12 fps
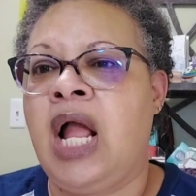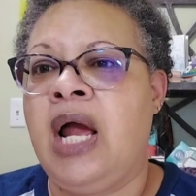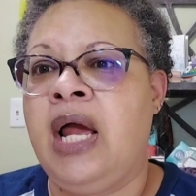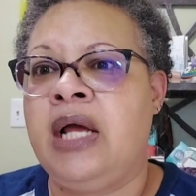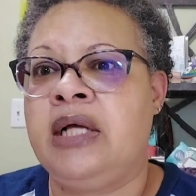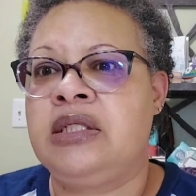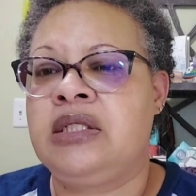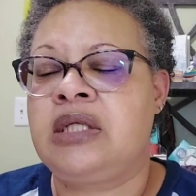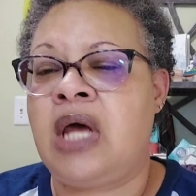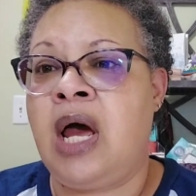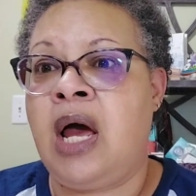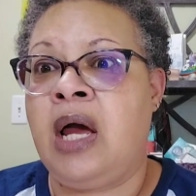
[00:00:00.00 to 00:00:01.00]
as
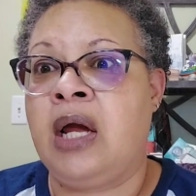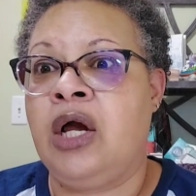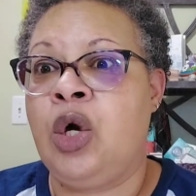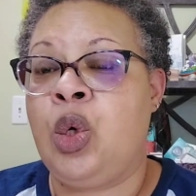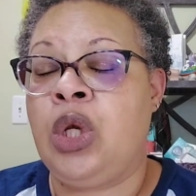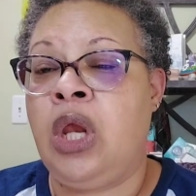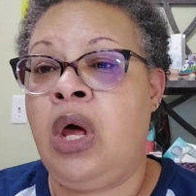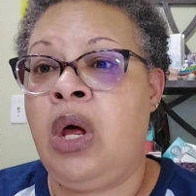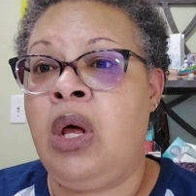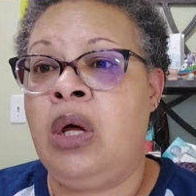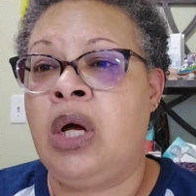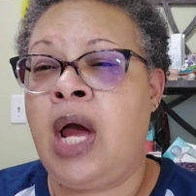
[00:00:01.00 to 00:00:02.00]
I go
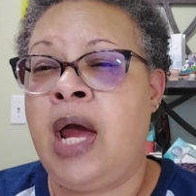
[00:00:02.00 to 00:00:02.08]
along.